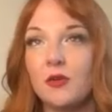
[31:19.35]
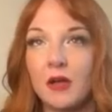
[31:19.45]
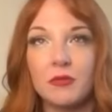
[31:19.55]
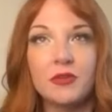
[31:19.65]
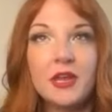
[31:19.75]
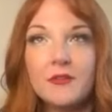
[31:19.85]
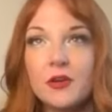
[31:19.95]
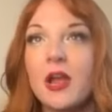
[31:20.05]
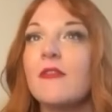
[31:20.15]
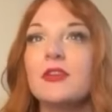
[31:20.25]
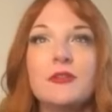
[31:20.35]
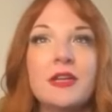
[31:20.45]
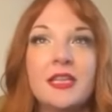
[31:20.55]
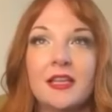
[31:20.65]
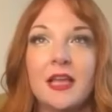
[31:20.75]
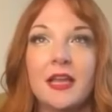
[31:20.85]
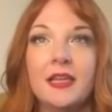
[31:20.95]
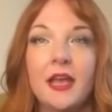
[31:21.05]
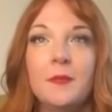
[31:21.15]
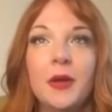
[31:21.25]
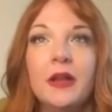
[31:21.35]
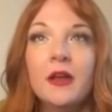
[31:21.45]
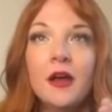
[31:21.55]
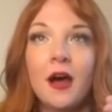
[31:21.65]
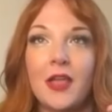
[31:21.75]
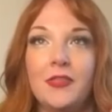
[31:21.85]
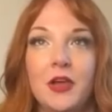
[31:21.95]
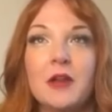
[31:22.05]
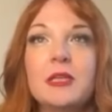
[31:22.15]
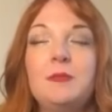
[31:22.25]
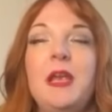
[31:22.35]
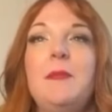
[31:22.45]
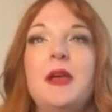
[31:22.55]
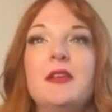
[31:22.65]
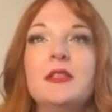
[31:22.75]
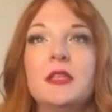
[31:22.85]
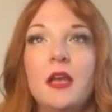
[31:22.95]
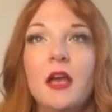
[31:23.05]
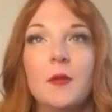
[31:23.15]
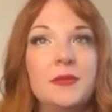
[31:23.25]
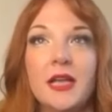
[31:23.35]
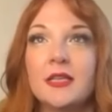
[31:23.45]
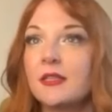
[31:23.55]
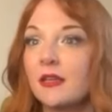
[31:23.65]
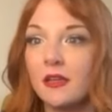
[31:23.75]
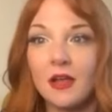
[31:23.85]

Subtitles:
I will never, ever do anything like that again. But I thought it was PayPal's help desk.